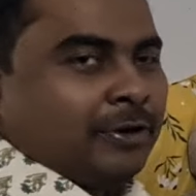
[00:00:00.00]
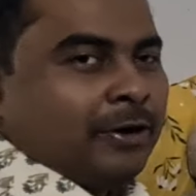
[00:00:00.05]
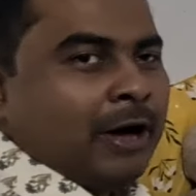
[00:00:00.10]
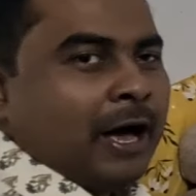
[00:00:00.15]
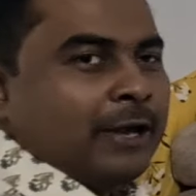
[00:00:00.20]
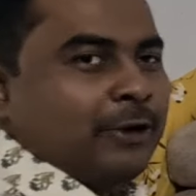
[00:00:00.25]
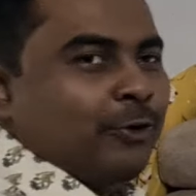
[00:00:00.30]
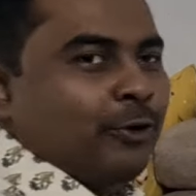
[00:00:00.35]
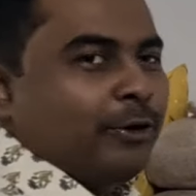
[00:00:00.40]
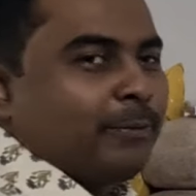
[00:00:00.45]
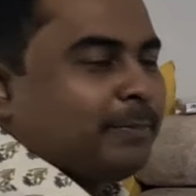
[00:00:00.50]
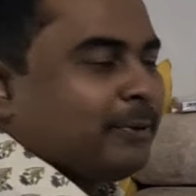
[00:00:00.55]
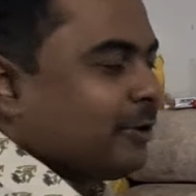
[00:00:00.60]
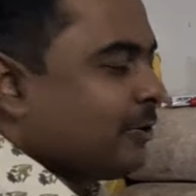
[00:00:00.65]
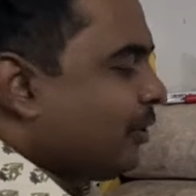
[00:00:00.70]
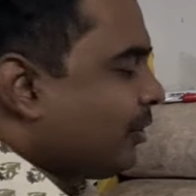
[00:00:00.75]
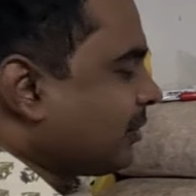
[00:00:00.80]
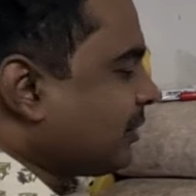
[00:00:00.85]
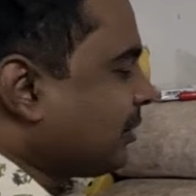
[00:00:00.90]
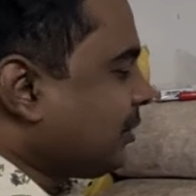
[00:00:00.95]
I hope you
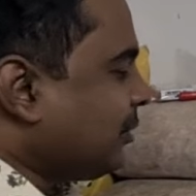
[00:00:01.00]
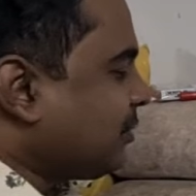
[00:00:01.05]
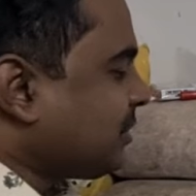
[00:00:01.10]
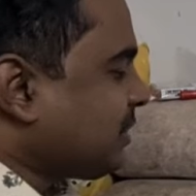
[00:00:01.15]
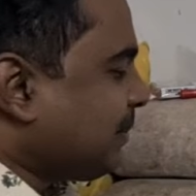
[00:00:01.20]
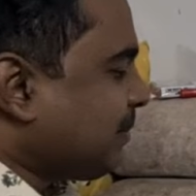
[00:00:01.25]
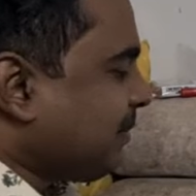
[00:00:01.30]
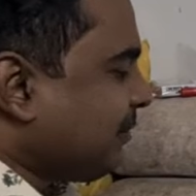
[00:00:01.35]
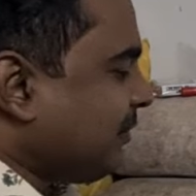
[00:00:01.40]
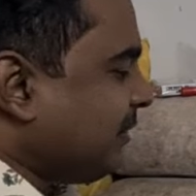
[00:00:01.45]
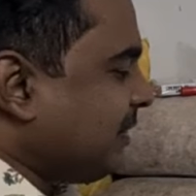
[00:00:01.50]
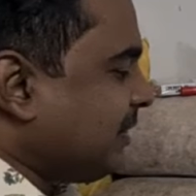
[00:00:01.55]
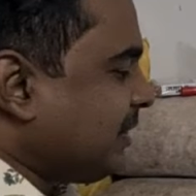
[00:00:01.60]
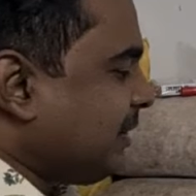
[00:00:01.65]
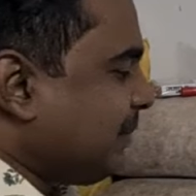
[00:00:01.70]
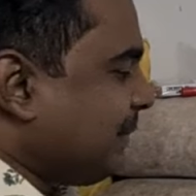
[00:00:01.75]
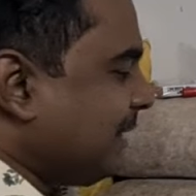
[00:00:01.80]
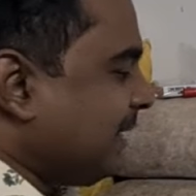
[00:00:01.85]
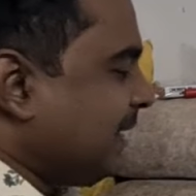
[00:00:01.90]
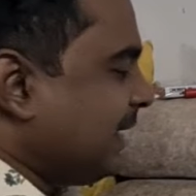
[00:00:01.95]
got the concept of in the
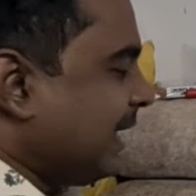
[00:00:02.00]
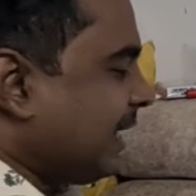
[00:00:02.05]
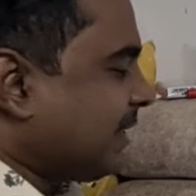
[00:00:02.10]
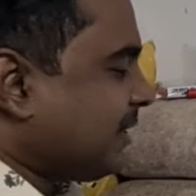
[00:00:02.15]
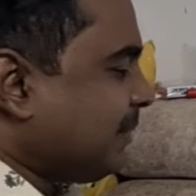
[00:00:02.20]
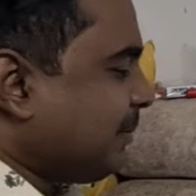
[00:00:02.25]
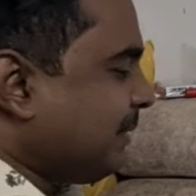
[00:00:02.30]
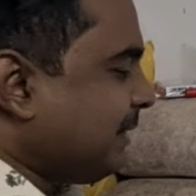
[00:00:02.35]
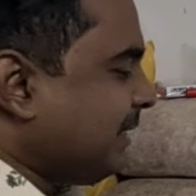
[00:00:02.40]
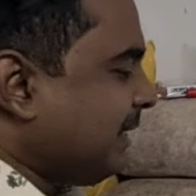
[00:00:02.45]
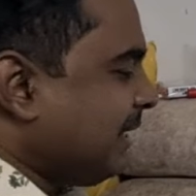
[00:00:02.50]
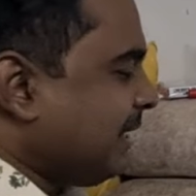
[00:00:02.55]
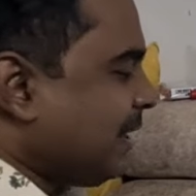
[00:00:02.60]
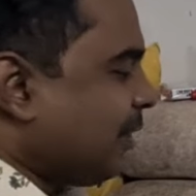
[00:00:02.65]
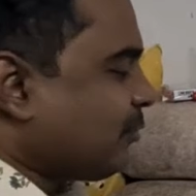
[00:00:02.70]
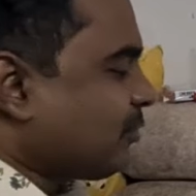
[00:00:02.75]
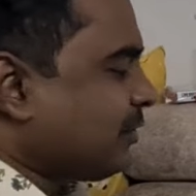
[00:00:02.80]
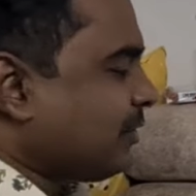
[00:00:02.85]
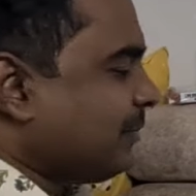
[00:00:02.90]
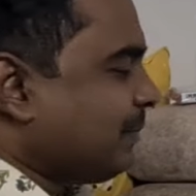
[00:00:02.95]
money, at the money and
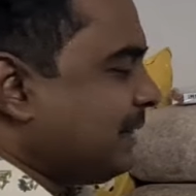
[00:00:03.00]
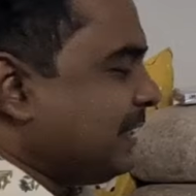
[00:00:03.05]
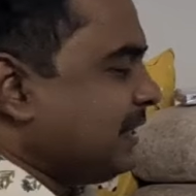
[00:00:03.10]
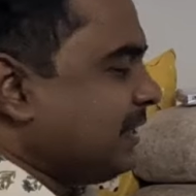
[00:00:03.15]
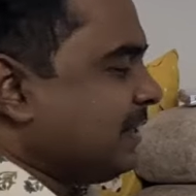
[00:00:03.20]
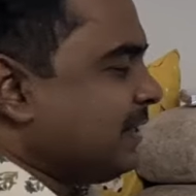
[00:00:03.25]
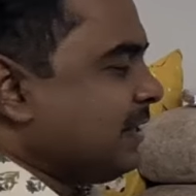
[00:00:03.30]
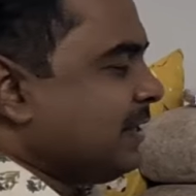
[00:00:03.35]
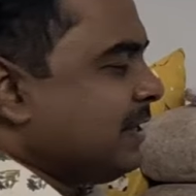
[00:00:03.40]
out of the money.